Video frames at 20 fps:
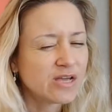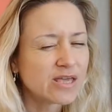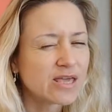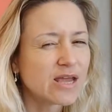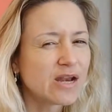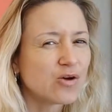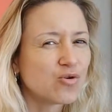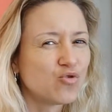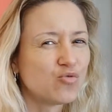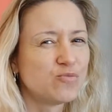
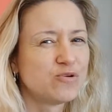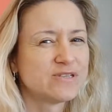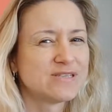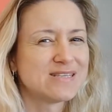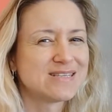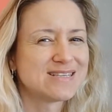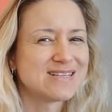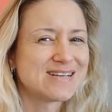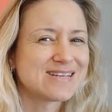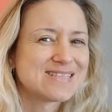getting almost
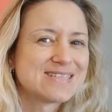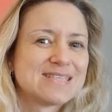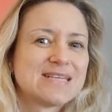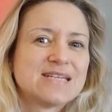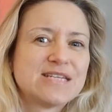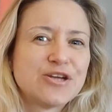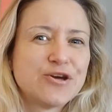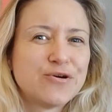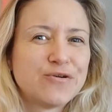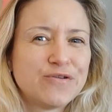this like
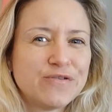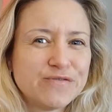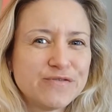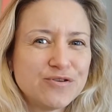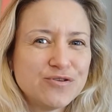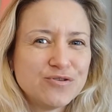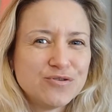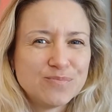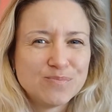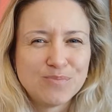Sunday
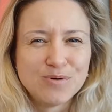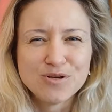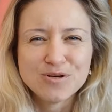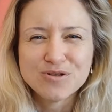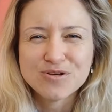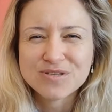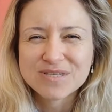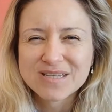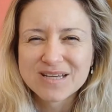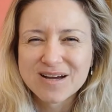afternoon
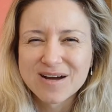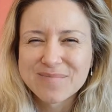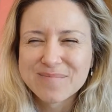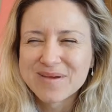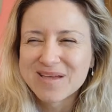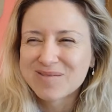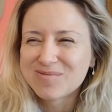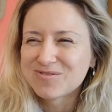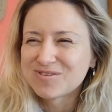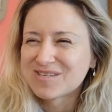blues
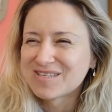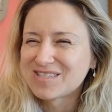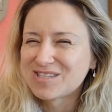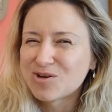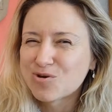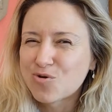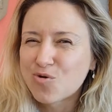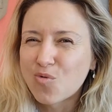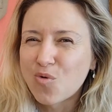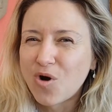coming because it's
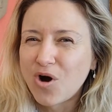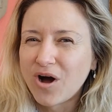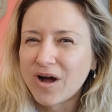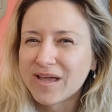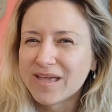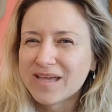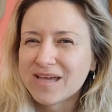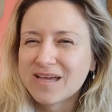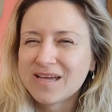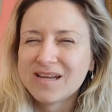so
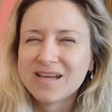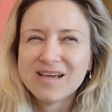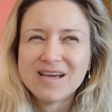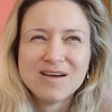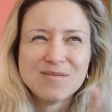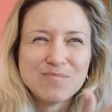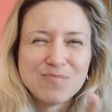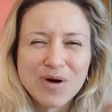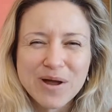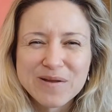quiet,
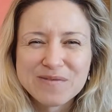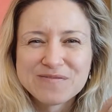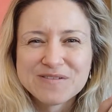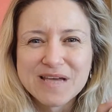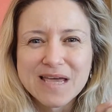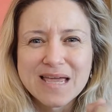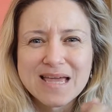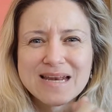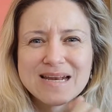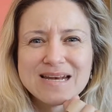might have
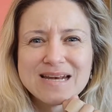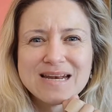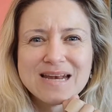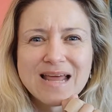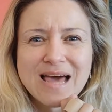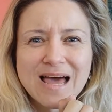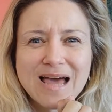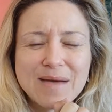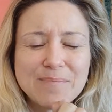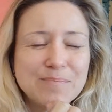taken a
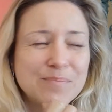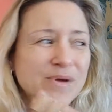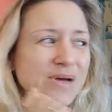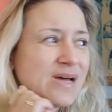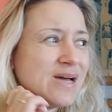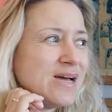nap.